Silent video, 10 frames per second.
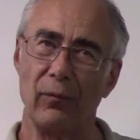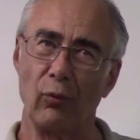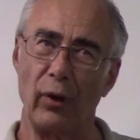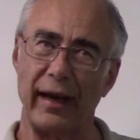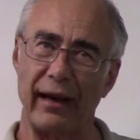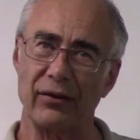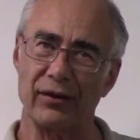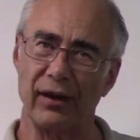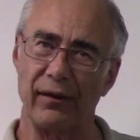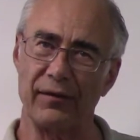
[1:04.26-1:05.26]
1
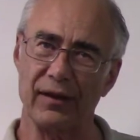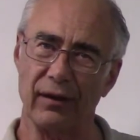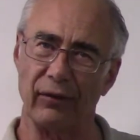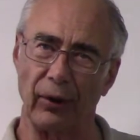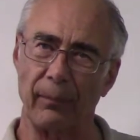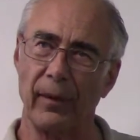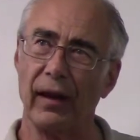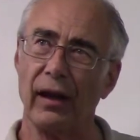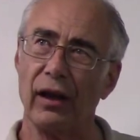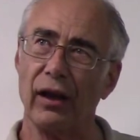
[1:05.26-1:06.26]
ounce of silver.
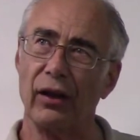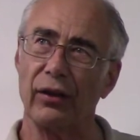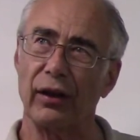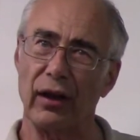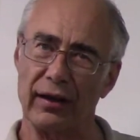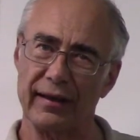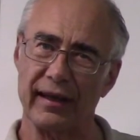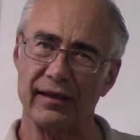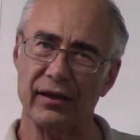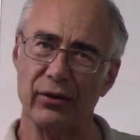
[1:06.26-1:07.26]
The
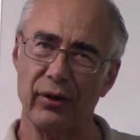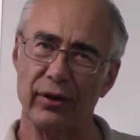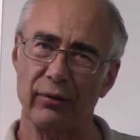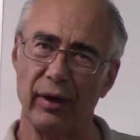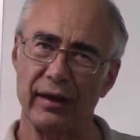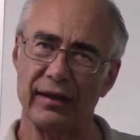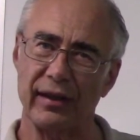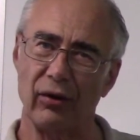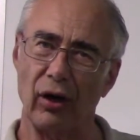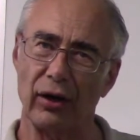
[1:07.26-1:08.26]
contest is going to run
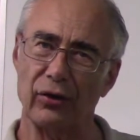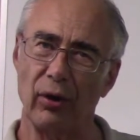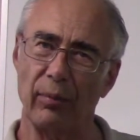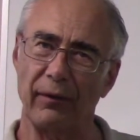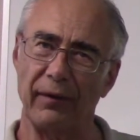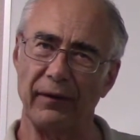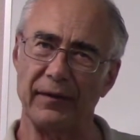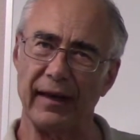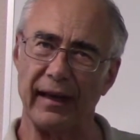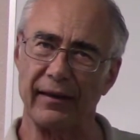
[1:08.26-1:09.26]
till October
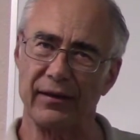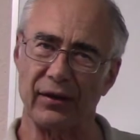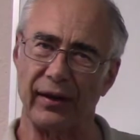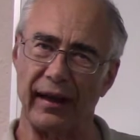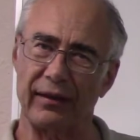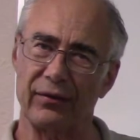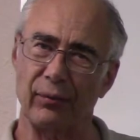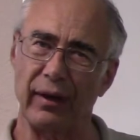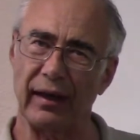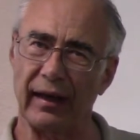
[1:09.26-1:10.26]
15th, so that's
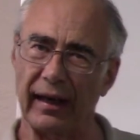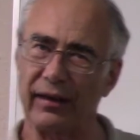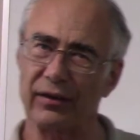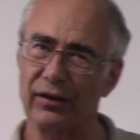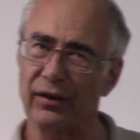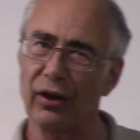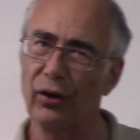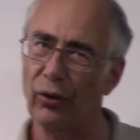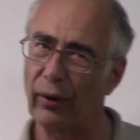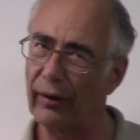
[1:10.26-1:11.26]
when it ends.
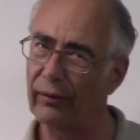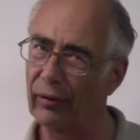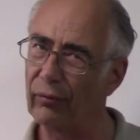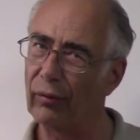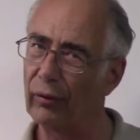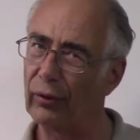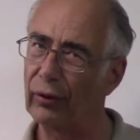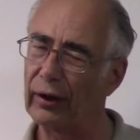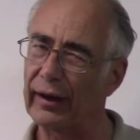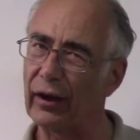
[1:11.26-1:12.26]
We'll
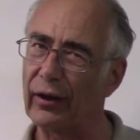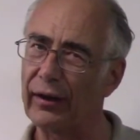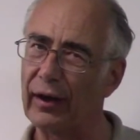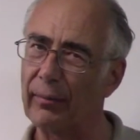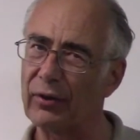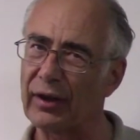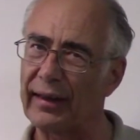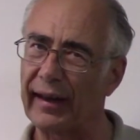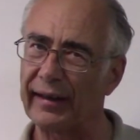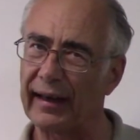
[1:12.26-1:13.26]
look at all the numbers
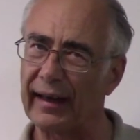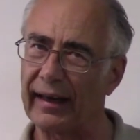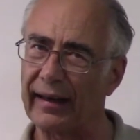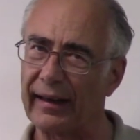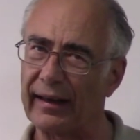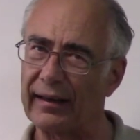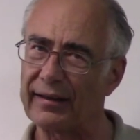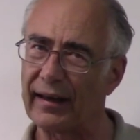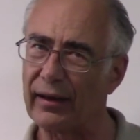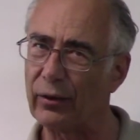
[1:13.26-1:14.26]
on that day and then
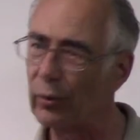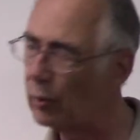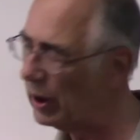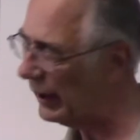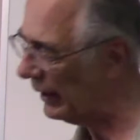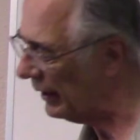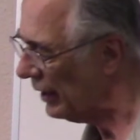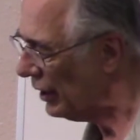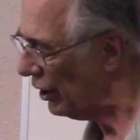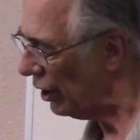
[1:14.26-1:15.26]
say who won it.
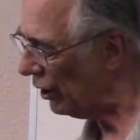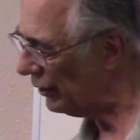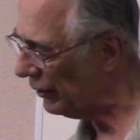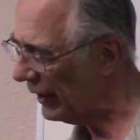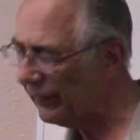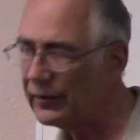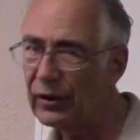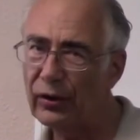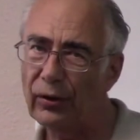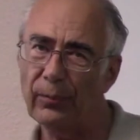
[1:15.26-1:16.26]
All you'll have to
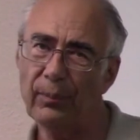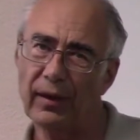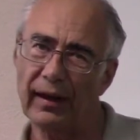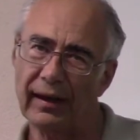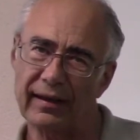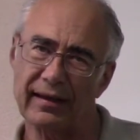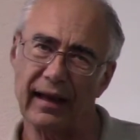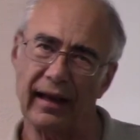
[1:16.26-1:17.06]
do is,